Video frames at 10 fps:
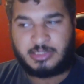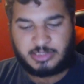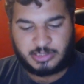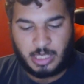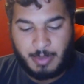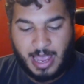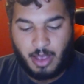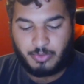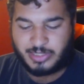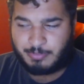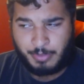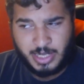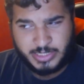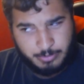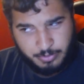somehow
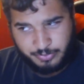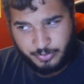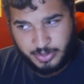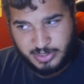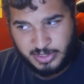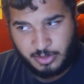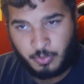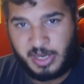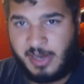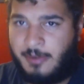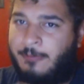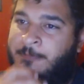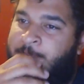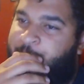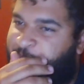responsible for this in a way.
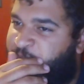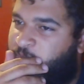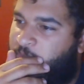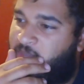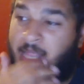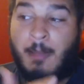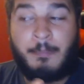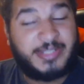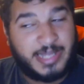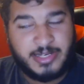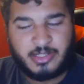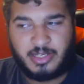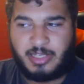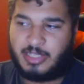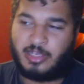
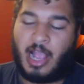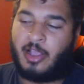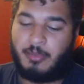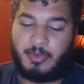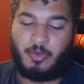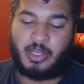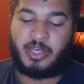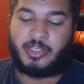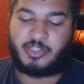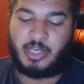Potentially, I could be wrong. It just